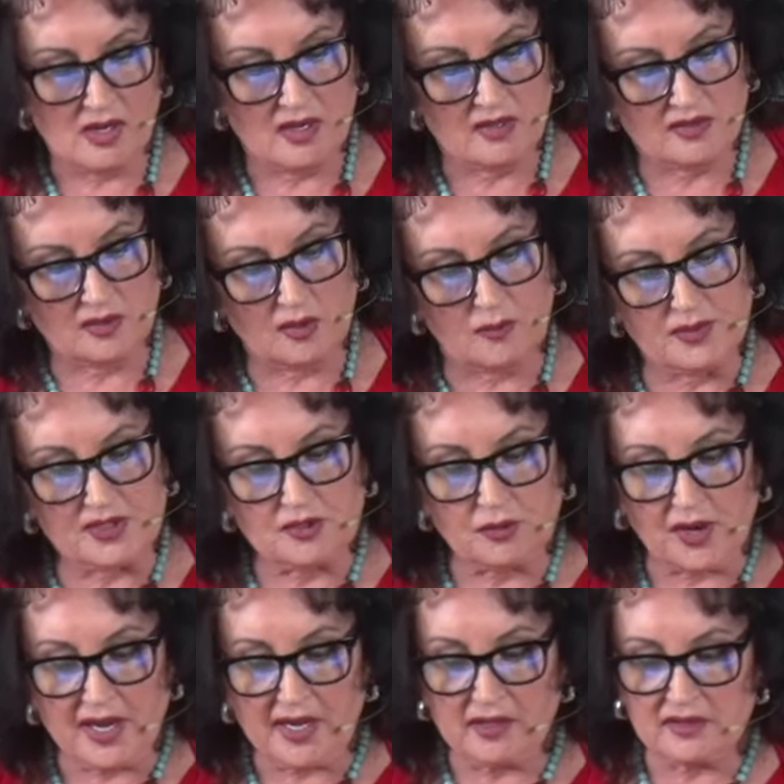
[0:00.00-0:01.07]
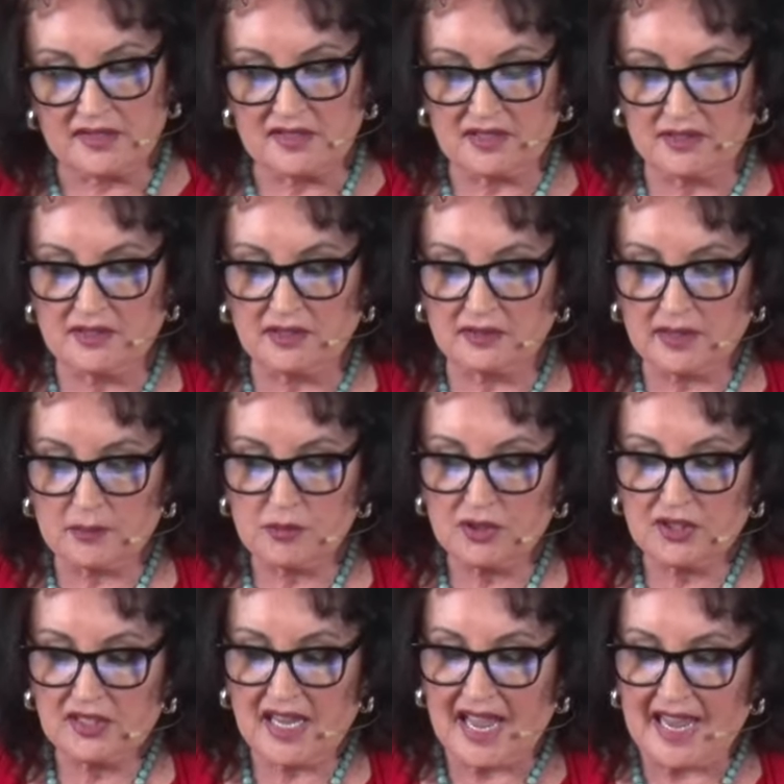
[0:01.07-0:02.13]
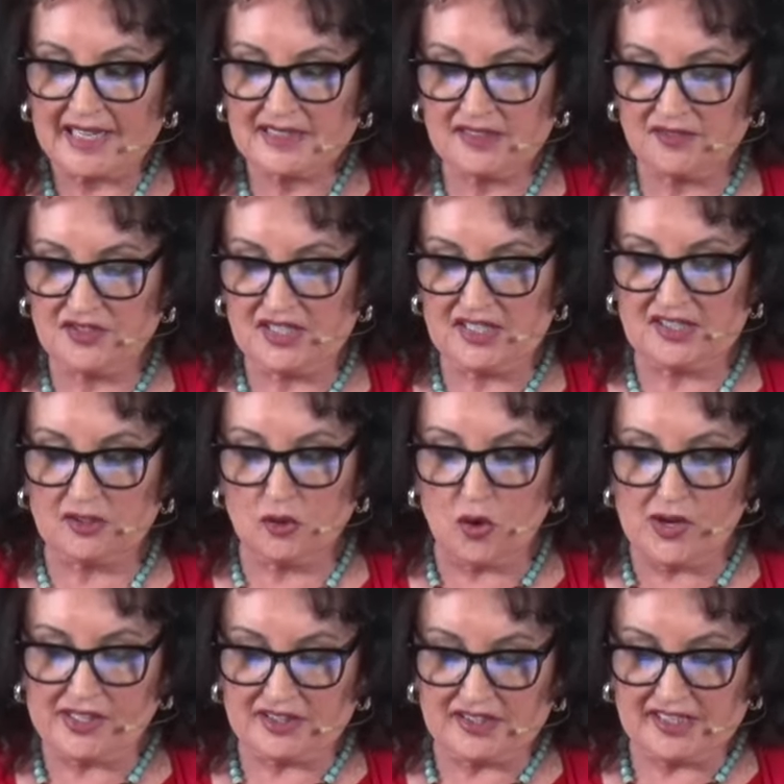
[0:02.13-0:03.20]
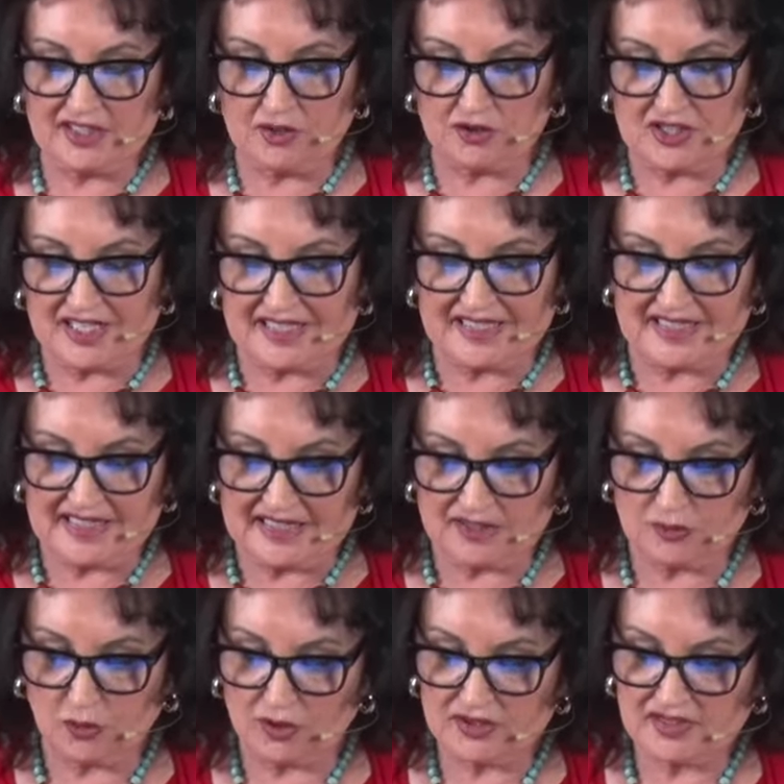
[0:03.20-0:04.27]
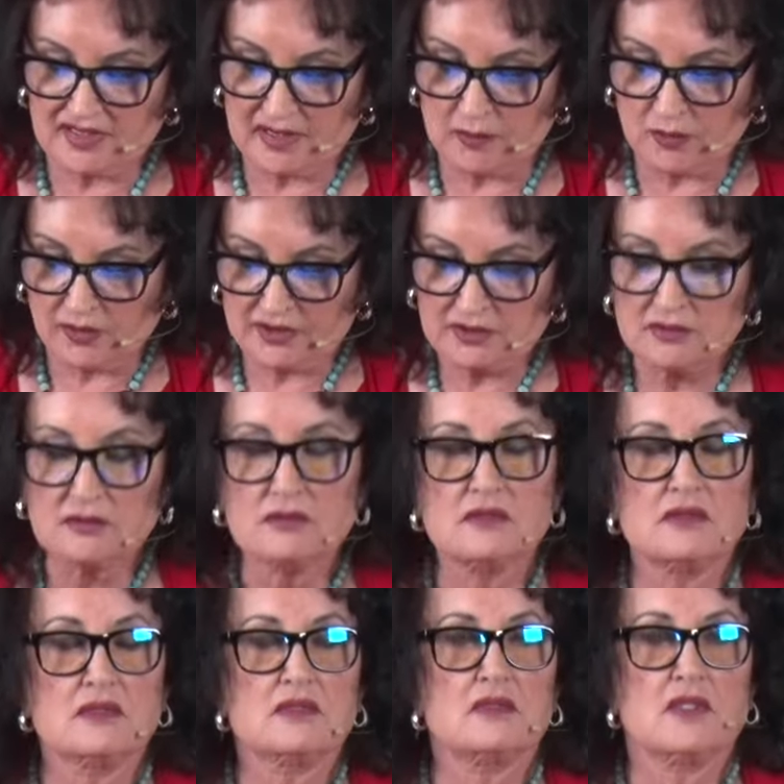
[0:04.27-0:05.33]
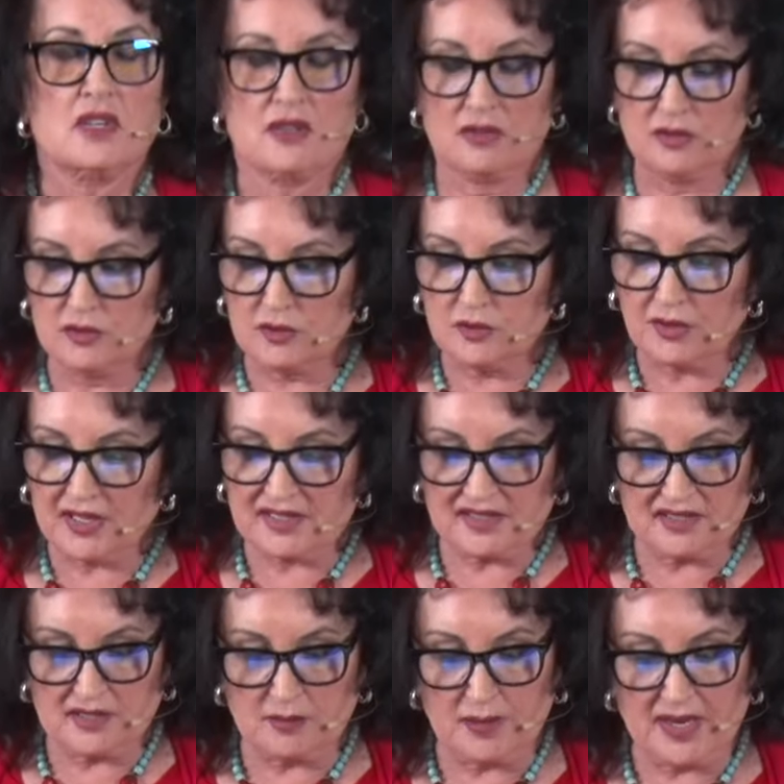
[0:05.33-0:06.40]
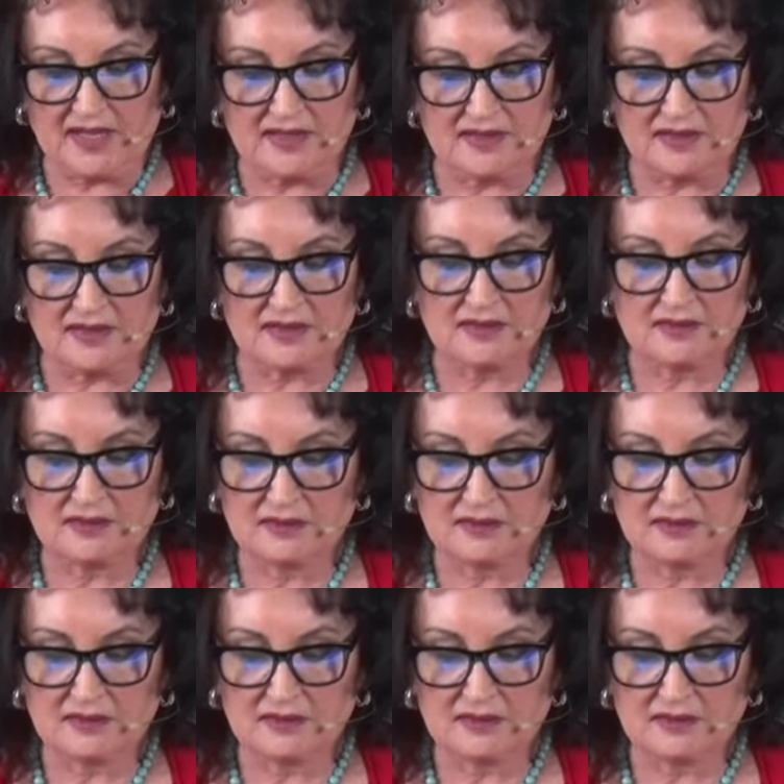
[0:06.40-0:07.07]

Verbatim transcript: So betrayal is a deliberate act of disloyalty or deceit towards someone who trusts and depends